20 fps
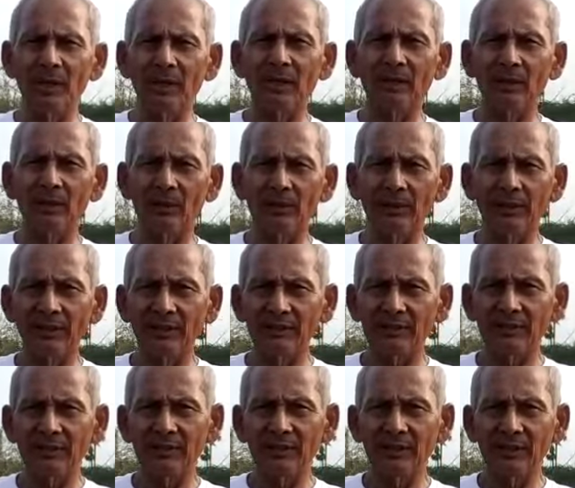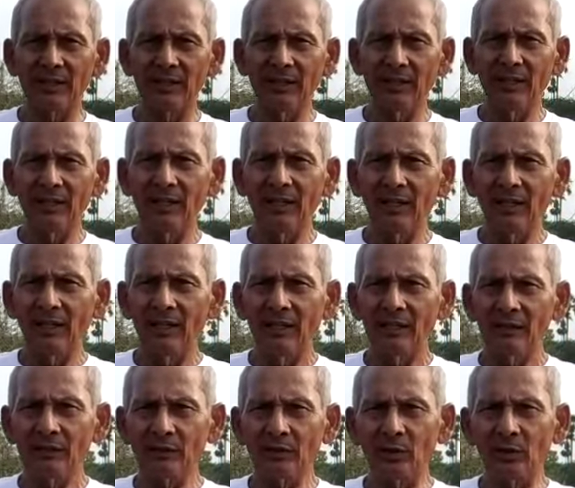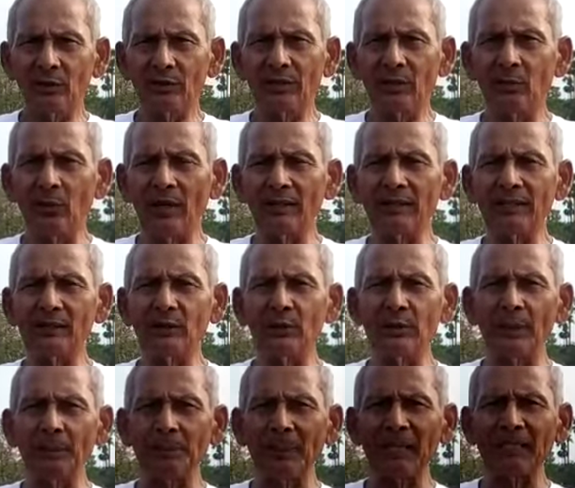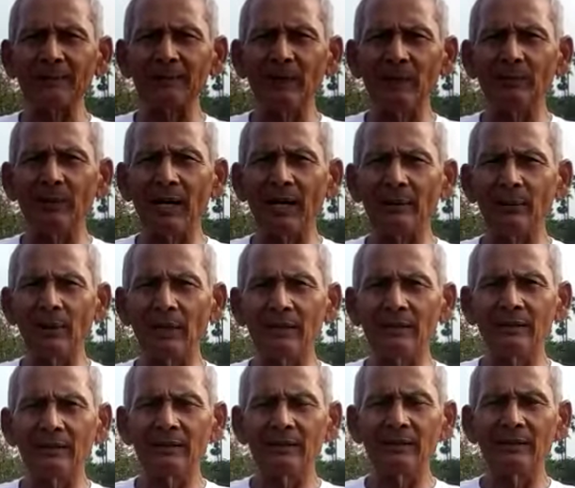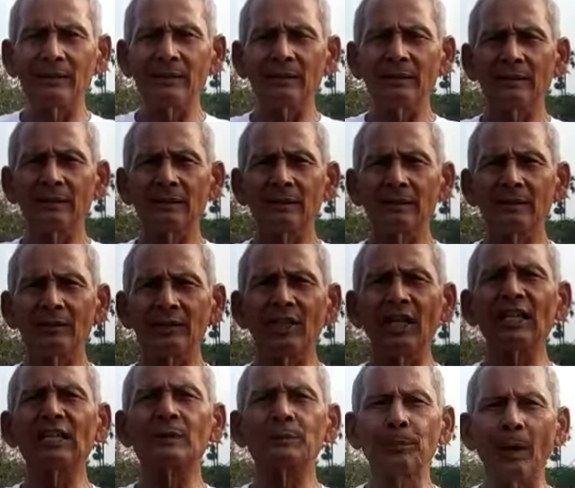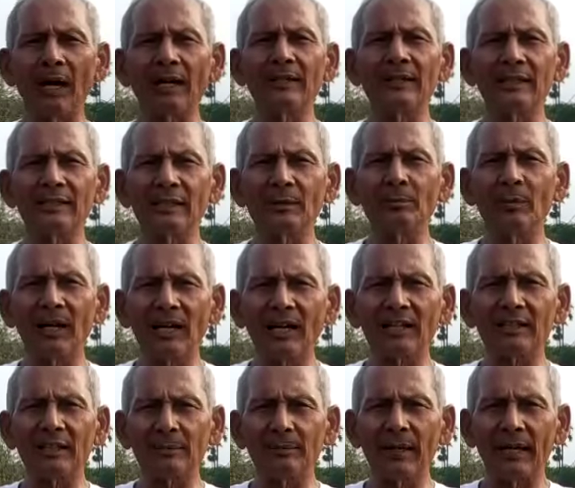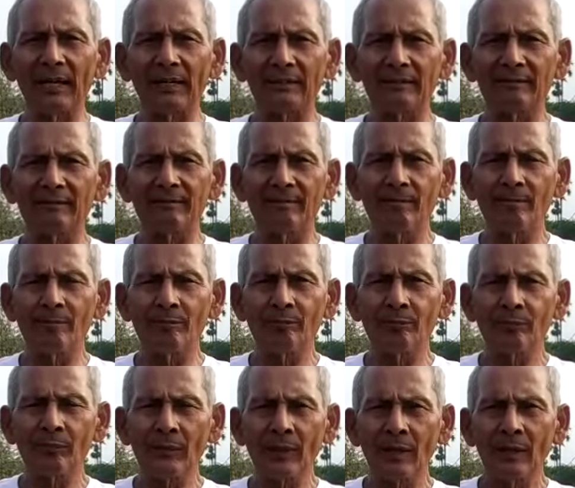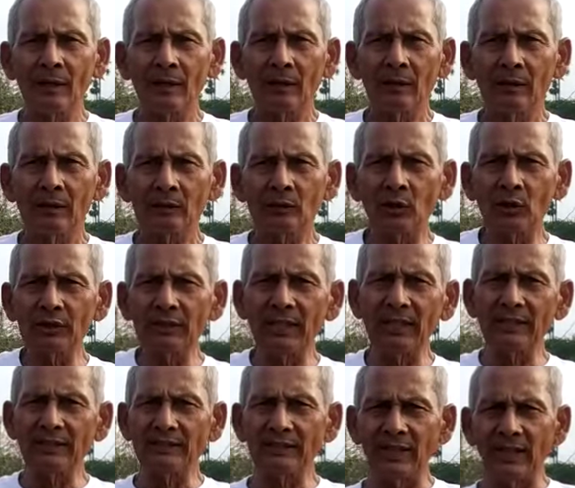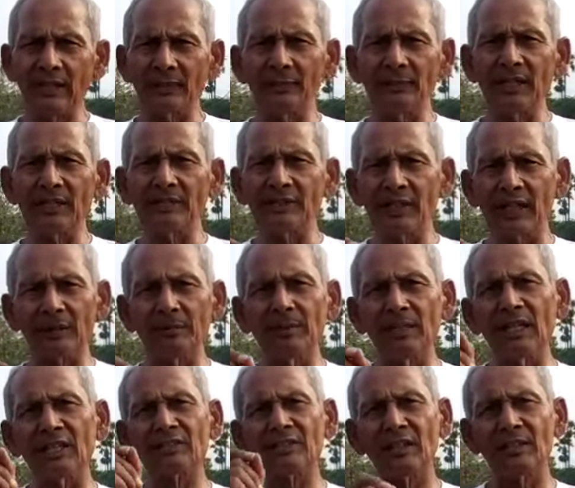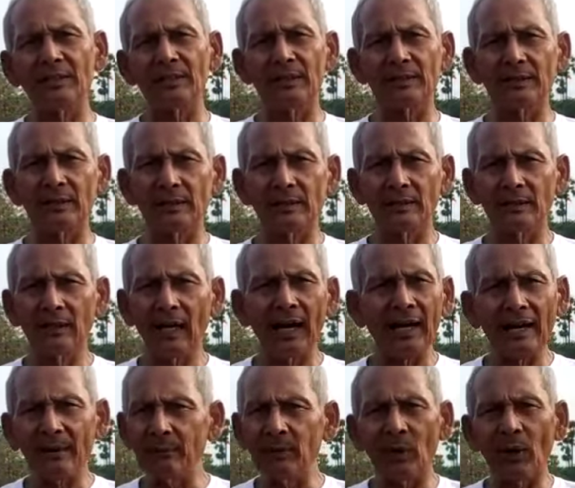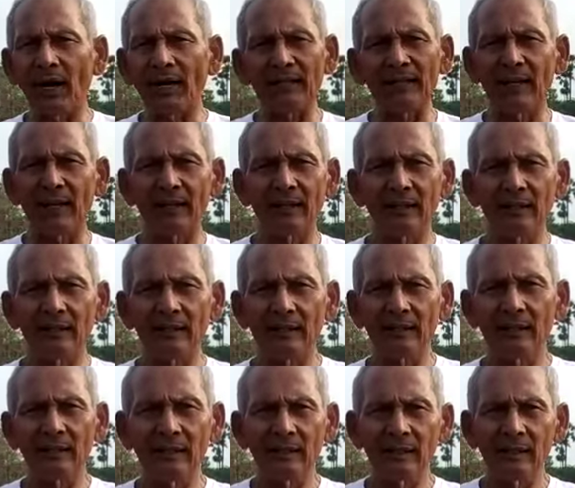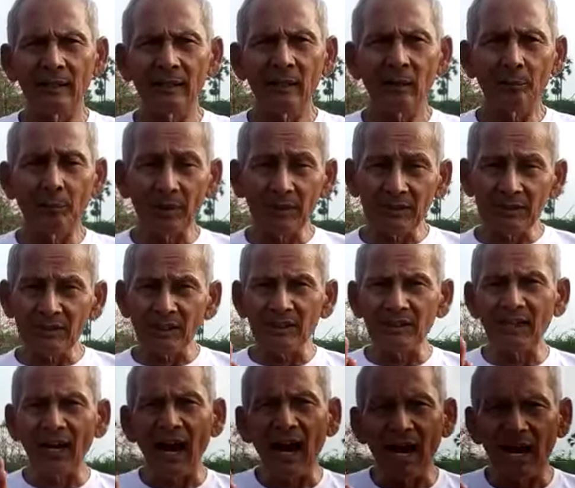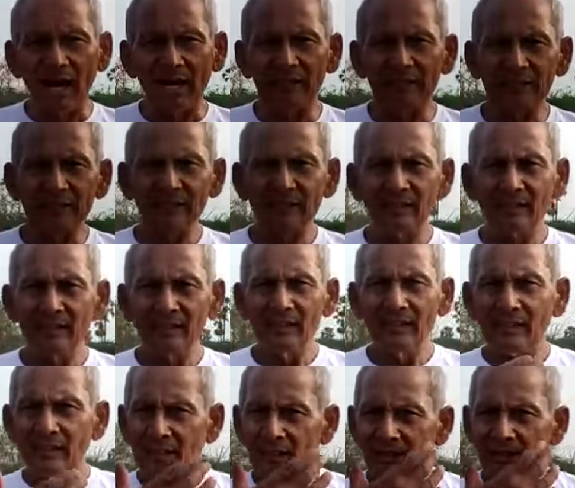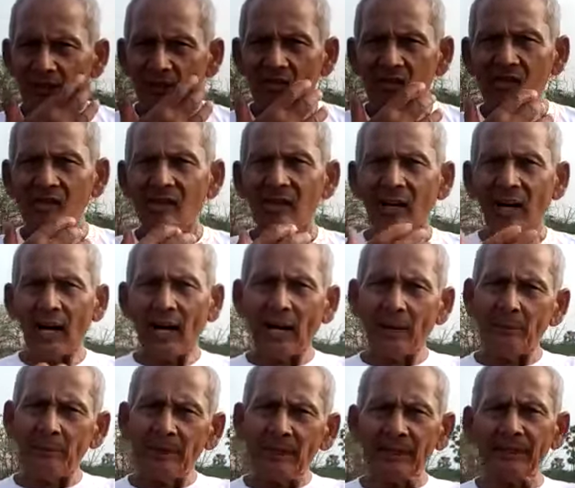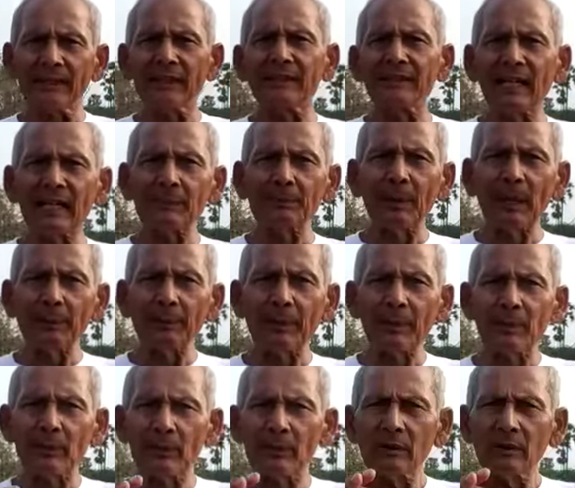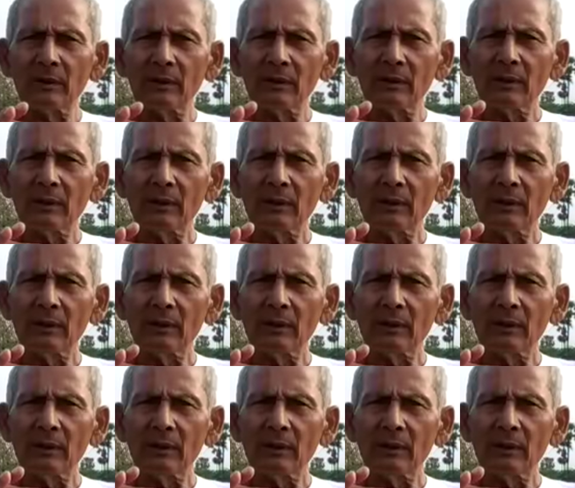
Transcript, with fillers: in Birla College. So they wanted to replace me by one Deshpande, the Marathi man. So they sent me a termination letter. I have no idea. But in the night, I am reading that paper